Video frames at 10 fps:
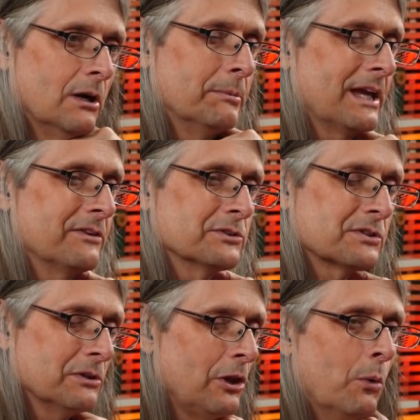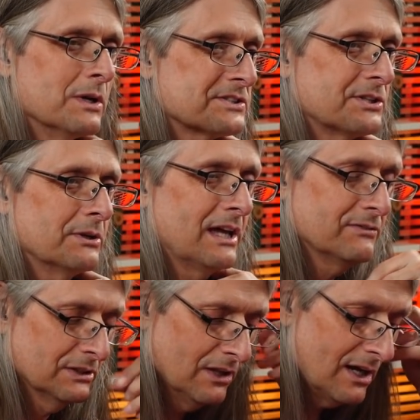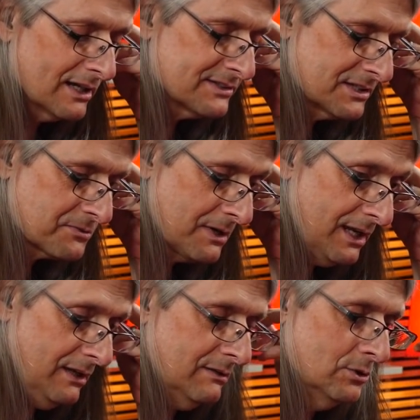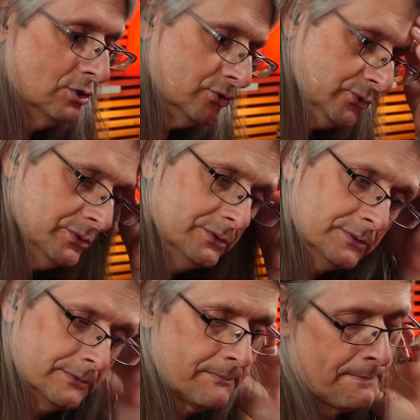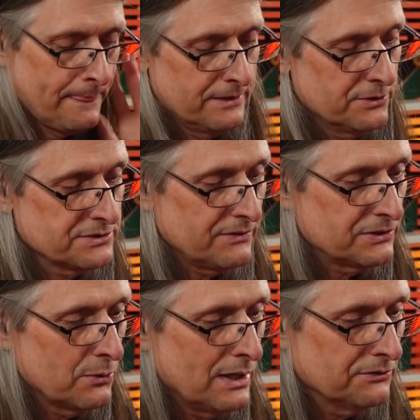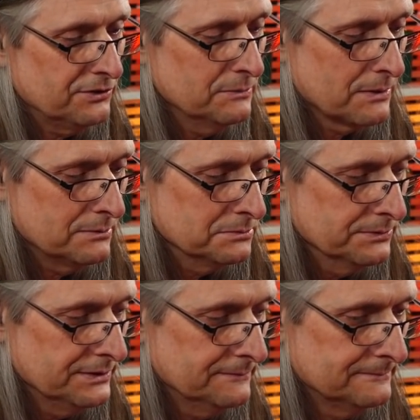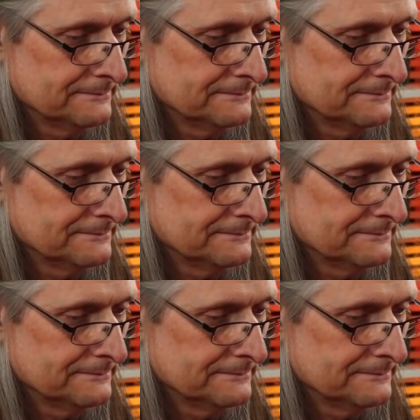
Oh yeah, those are the low ones. Don't have unlocks. That's right. Ugh. Those have to go out too, probably.